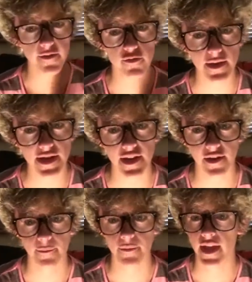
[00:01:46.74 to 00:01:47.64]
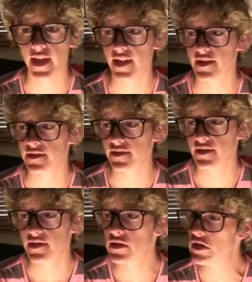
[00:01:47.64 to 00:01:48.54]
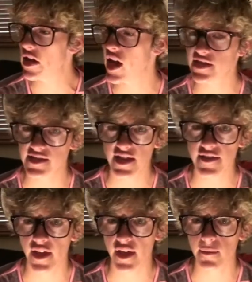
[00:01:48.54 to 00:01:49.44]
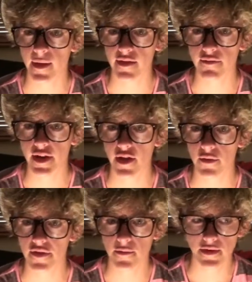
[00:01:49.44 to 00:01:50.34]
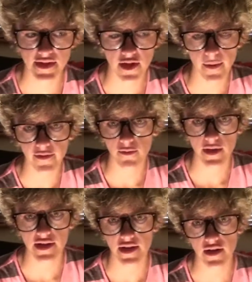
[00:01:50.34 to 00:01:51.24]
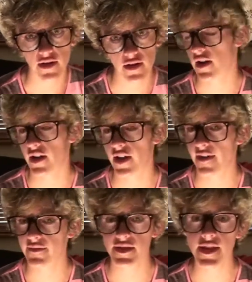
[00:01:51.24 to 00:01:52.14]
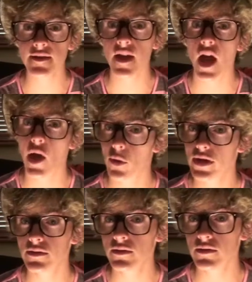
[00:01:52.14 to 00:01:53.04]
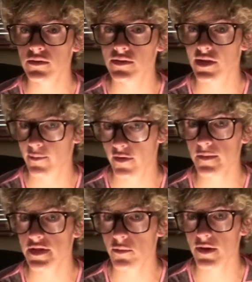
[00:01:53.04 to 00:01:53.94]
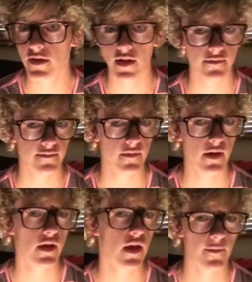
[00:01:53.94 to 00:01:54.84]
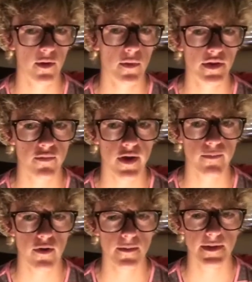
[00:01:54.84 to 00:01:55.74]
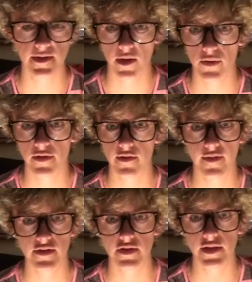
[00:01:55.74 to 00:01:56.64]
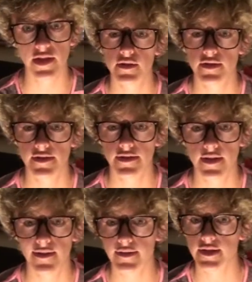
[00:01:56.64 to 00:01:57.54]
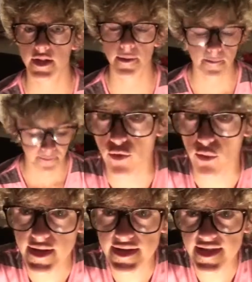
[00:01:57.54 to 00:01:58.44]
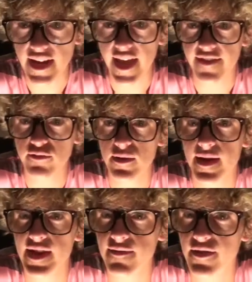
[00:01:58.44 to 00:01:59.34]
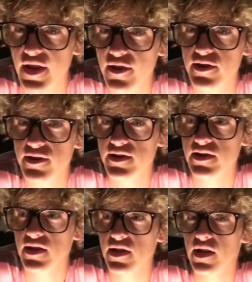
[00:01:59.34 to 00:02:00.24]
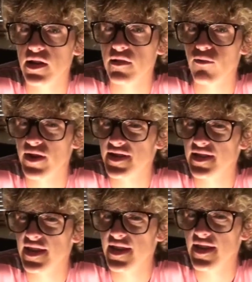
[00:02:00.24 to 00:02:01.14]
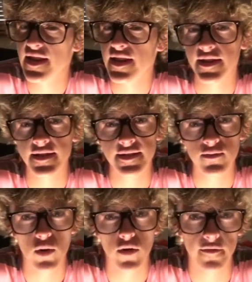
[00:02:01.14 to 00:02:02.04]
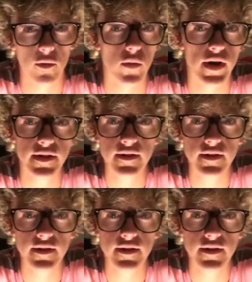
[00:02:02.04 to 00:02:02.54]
from India, and I said that I'd make a video with him once he got back from India. I haven't yet. I will. I promise I will. I'm not one to break promises. I will eventually. Just give it time. Reason that I haven't been making videos recently is well, for one,